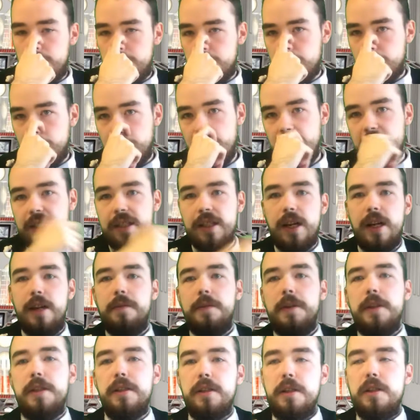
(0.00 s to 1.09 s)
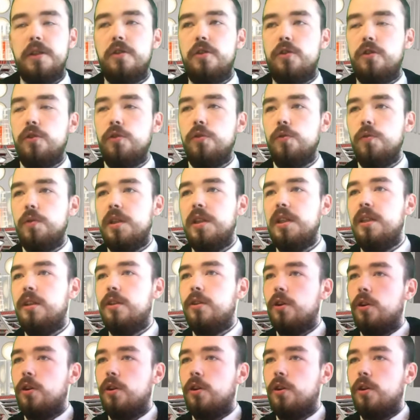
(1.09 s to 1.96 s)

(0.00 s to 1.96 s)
So let's dive in into The